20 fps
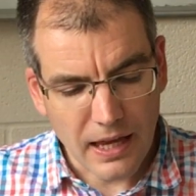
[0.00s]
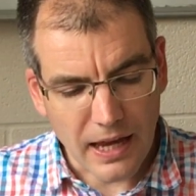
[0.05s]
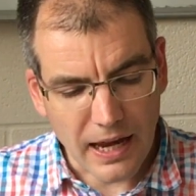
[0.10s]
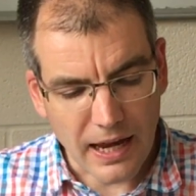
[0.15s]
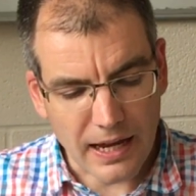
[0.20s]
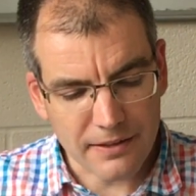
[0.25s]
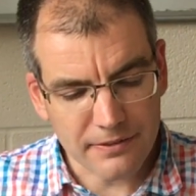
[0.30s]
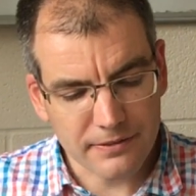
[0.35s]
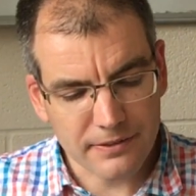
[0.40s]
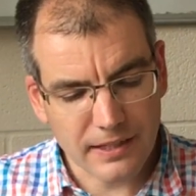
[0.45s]

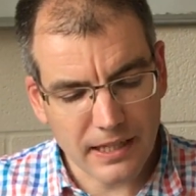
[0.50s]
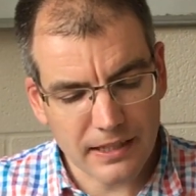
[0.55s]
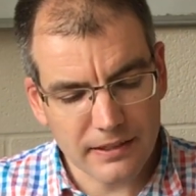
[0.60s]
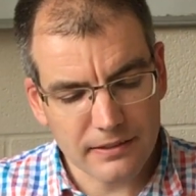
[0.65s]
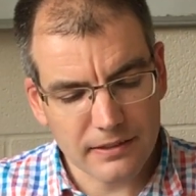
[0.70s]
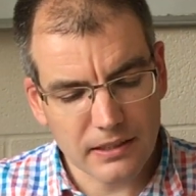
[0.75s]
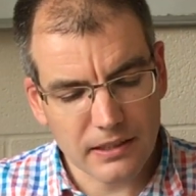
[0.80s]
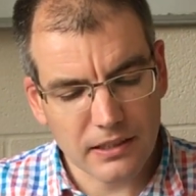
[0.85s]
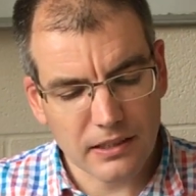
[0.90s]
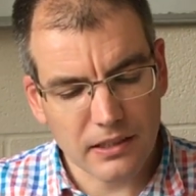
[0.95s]
and
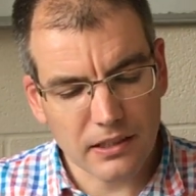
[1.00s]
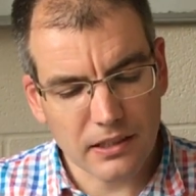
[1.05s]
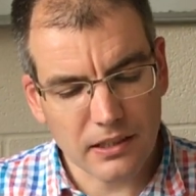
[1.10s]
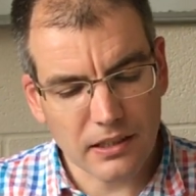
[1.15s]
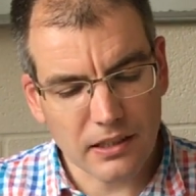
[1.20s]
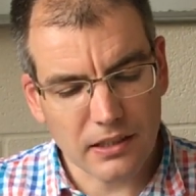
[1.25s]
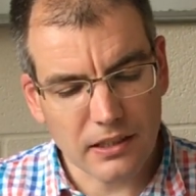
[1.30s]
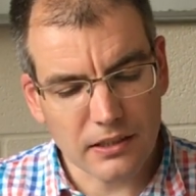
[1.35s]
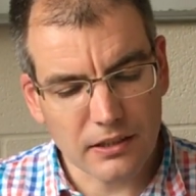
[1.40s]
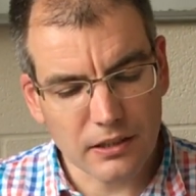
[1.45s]
then
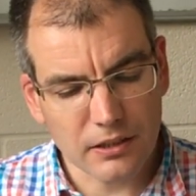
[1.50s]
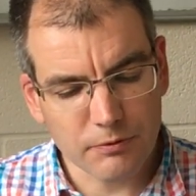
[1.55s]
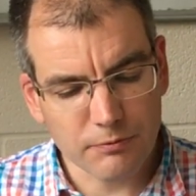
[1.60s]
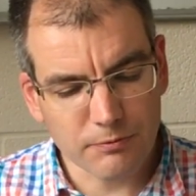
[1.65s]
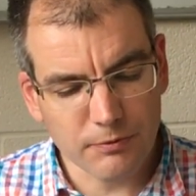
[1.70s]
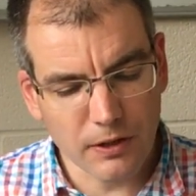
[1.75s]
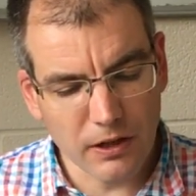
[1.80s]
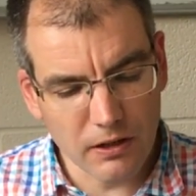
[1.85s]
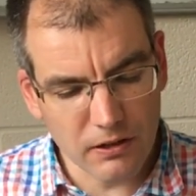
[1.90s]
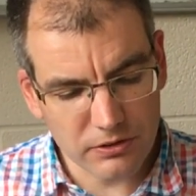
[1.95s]
the
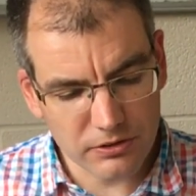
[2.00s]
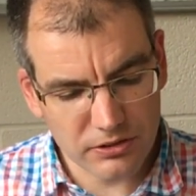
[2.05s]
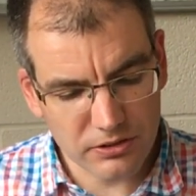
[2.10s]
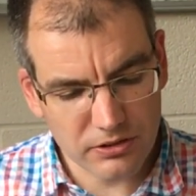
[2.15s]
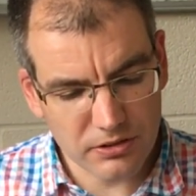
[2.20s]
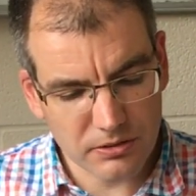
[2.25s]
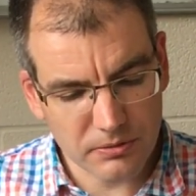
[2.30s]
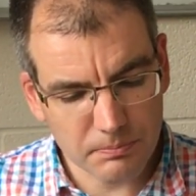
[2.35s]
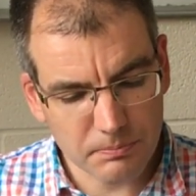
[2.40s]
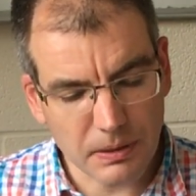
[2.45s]

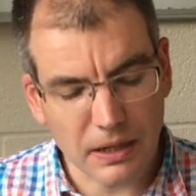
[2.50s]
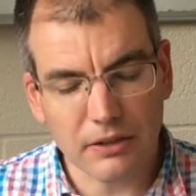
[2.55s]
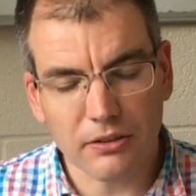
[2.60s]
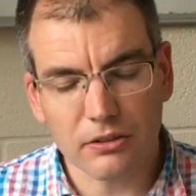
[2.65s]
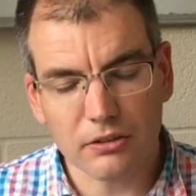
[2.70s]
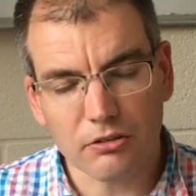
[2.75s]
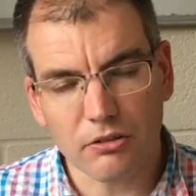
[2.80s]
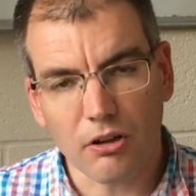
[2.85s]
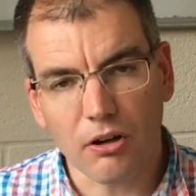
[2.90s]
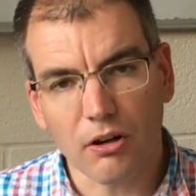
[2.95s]
first
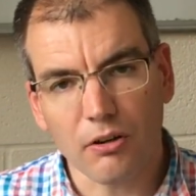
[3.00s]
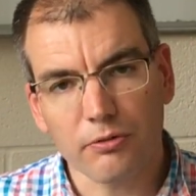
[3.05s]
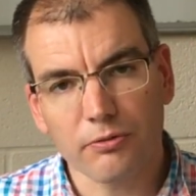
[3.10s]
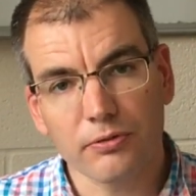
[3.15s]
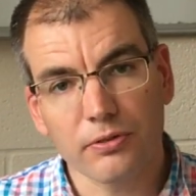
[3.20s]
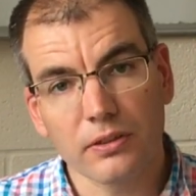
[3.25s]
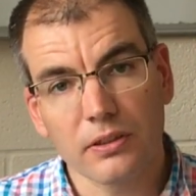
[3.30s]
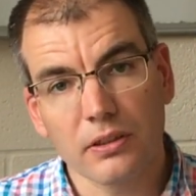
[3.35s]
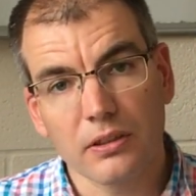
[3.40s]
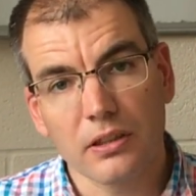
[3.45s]
paragraph
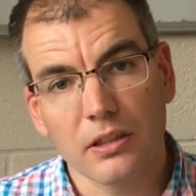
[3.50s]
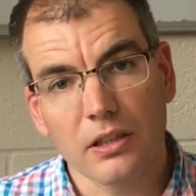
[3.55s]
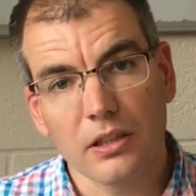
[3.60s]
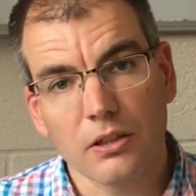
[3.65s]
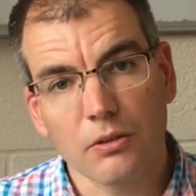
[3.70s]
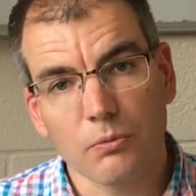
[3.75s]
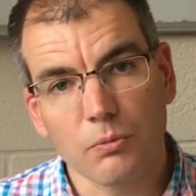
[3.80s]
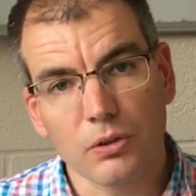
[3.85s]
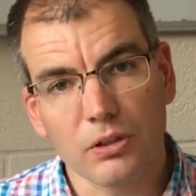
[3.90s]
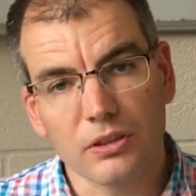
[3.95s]

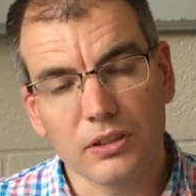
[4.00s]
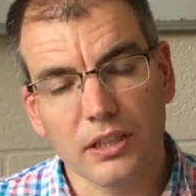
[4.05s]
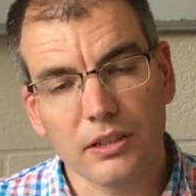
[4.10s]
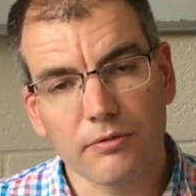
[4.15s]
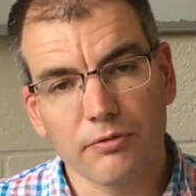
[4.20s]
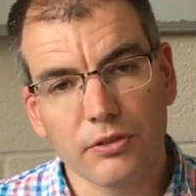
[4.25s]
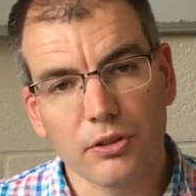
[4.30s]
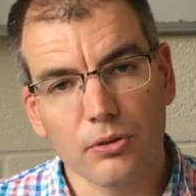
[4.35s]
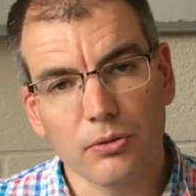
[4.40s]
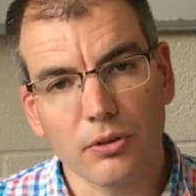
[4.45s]
will
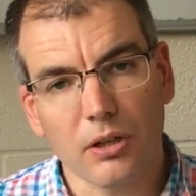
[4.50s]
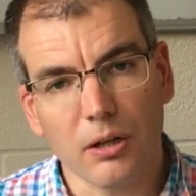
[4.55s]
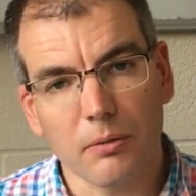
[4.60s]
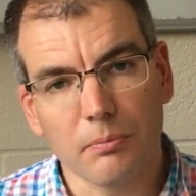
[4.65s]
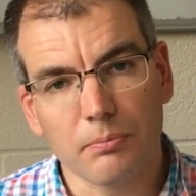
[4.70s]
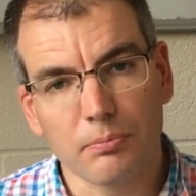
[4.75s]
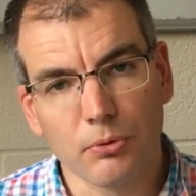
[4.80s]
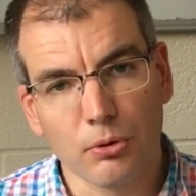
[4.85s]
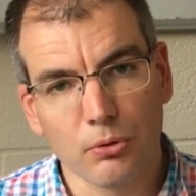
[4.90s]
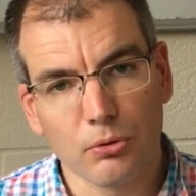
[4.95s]
give you a
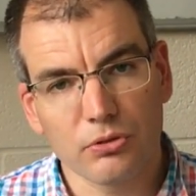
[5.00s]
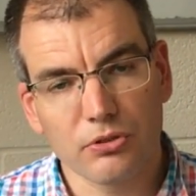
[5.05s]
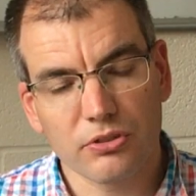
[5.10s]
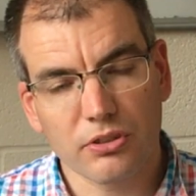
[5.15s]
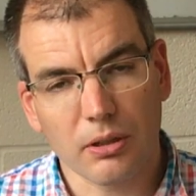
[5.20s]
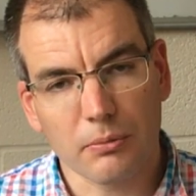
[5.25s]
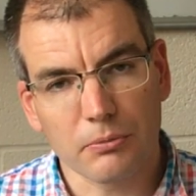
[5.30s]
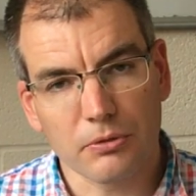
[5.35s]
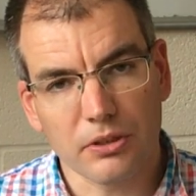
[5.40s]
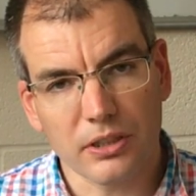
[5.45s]
broad
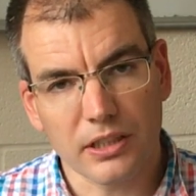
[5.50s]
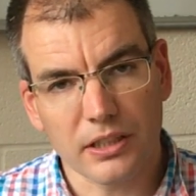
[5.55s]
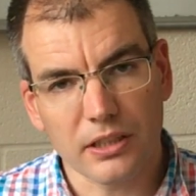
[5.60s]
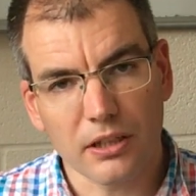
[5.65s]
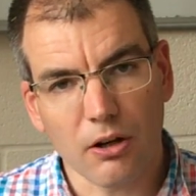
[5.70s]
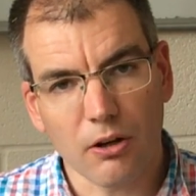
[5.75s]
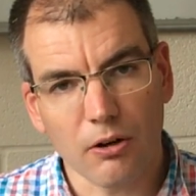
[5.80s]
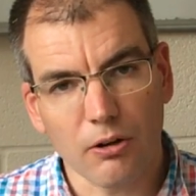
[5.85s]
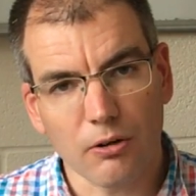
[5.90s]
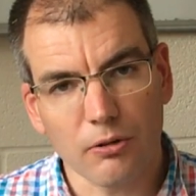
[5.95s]
summary
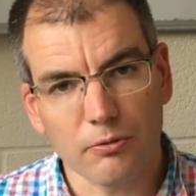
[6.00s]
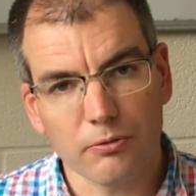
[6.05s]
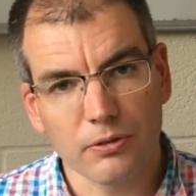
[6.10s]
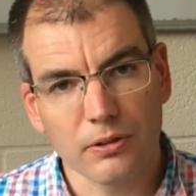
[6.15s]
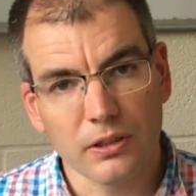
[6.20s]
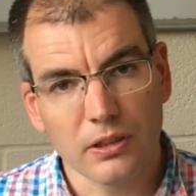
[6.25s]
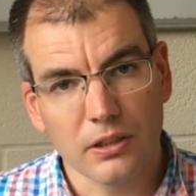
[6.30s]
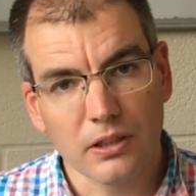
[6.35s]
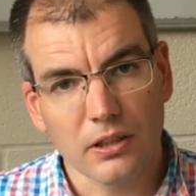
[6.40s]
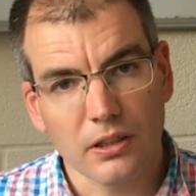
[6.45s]
of
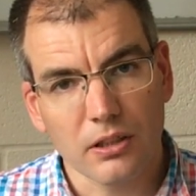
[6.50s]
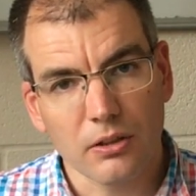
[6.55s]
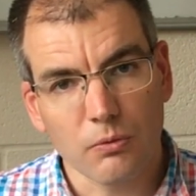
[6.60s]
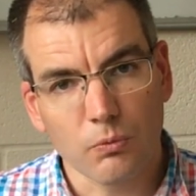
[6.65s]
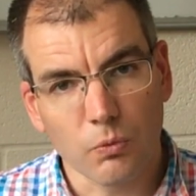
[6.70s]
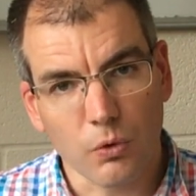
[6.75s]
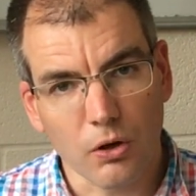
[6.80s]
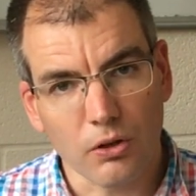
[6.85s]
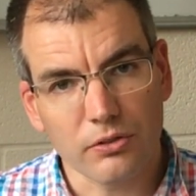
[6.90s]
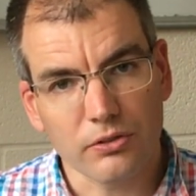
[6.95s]

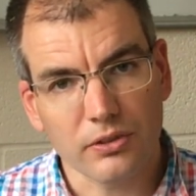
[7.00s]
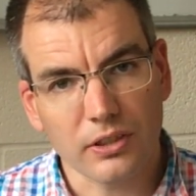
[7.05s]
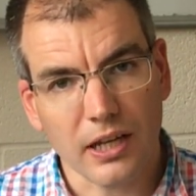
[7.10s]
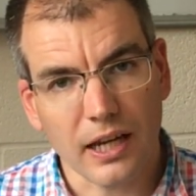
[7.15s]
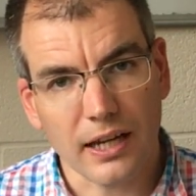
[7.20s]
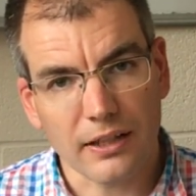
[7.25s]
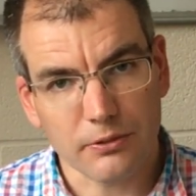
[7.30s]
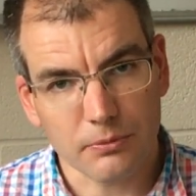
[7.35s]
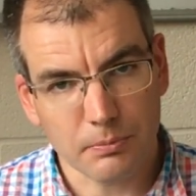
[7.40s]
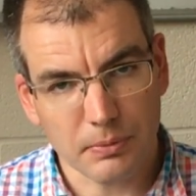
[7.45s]
what
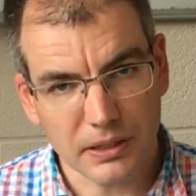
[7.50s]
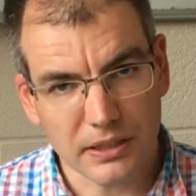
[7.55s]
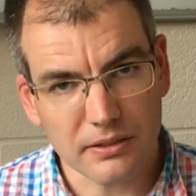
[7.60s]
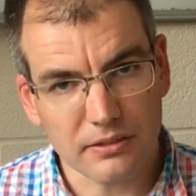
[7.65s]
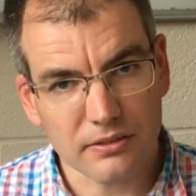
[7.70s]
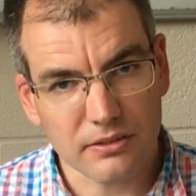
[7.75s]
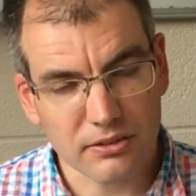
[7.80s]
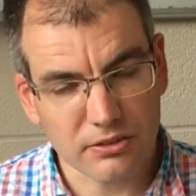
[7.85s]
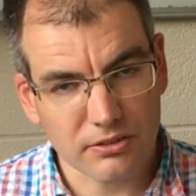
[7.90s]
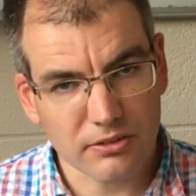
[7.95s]
has been
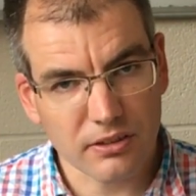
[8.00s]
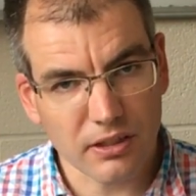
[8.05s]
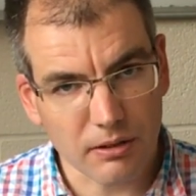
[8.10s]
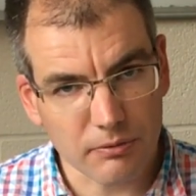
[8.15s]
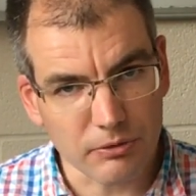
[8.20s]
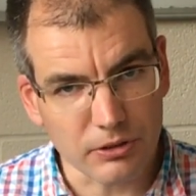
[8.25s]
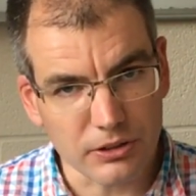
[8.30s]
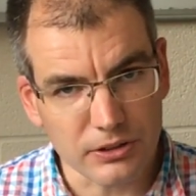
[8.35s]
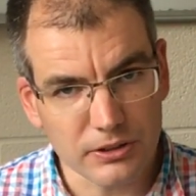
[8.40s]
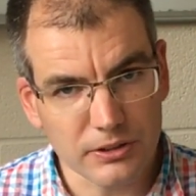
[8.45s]

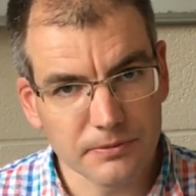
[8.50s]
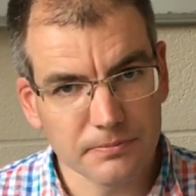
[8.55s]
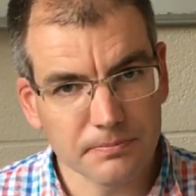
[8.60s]
discovered.